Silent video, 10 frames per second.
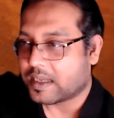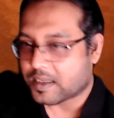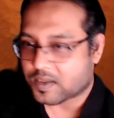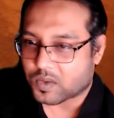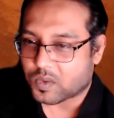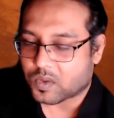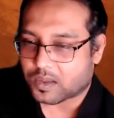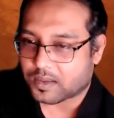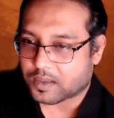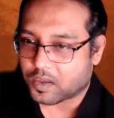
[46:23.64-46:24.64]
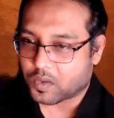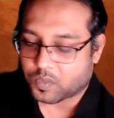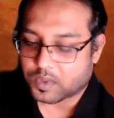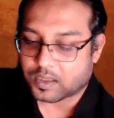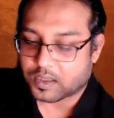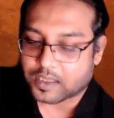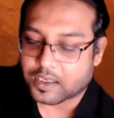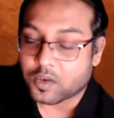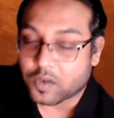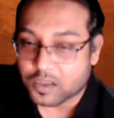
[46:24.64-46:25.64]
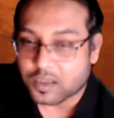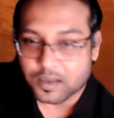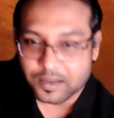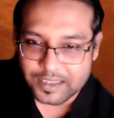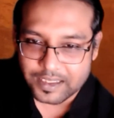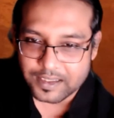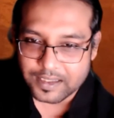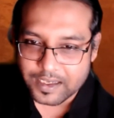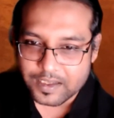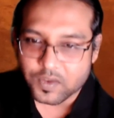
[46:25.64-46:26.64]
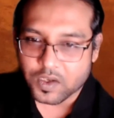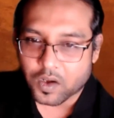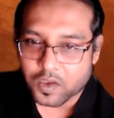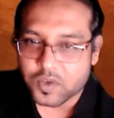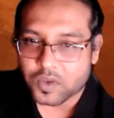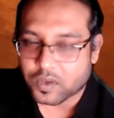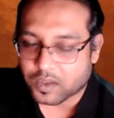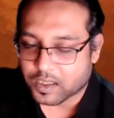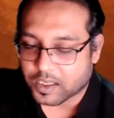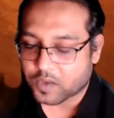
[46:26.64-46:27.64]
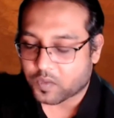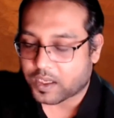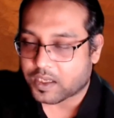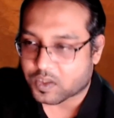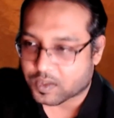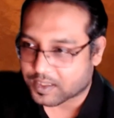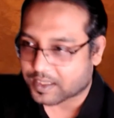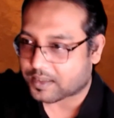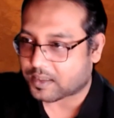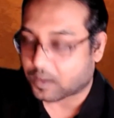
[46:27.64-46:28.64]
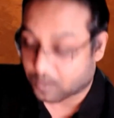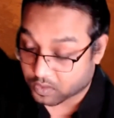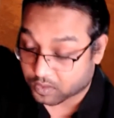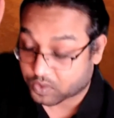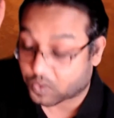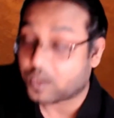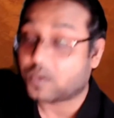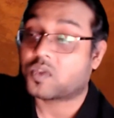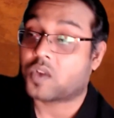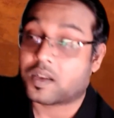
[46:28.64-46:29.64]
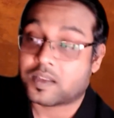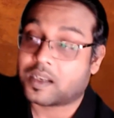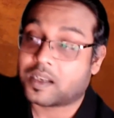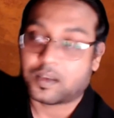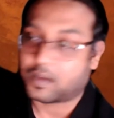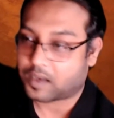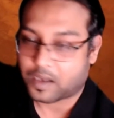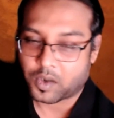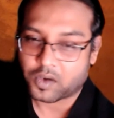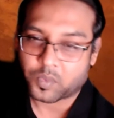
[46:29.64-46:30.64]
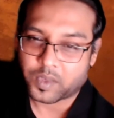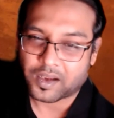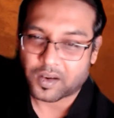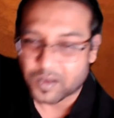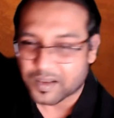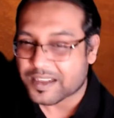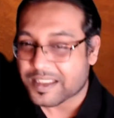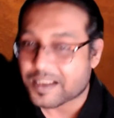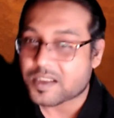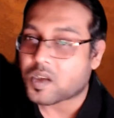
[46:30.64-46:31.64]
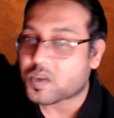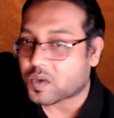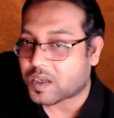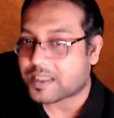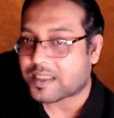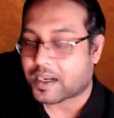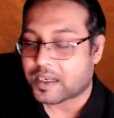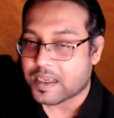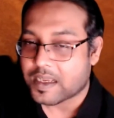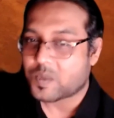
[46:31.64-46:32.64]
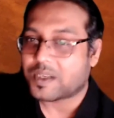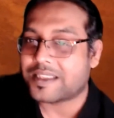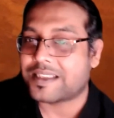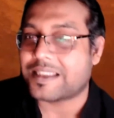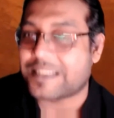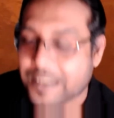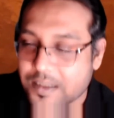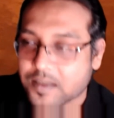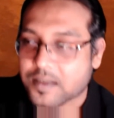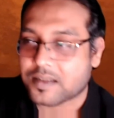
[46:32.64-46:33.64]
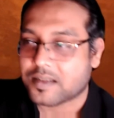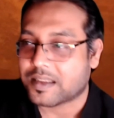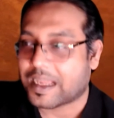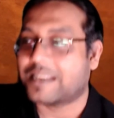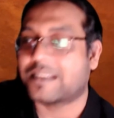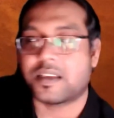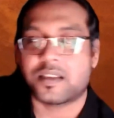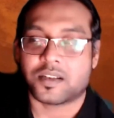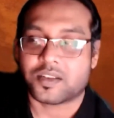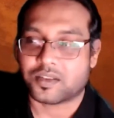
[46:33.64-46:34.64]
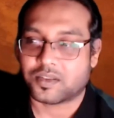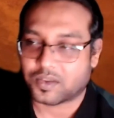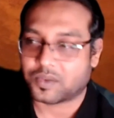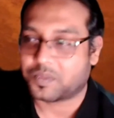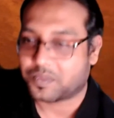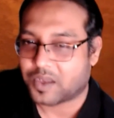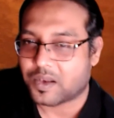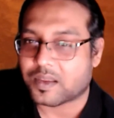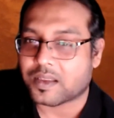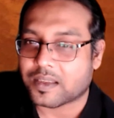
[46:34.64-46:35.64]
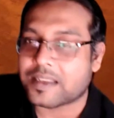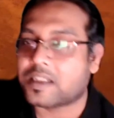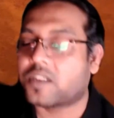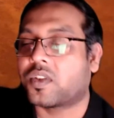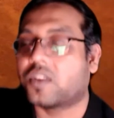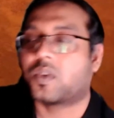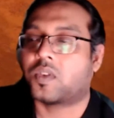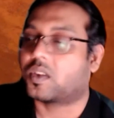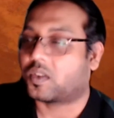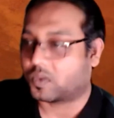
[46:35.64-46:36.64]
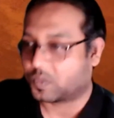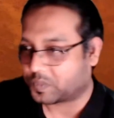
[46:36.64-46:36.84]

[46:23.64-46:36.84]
So it looks, the thing is, we are also in a way showing you stocks that are about to break out. Research also does that, but this is signals, that is research. So there's a difference between the two.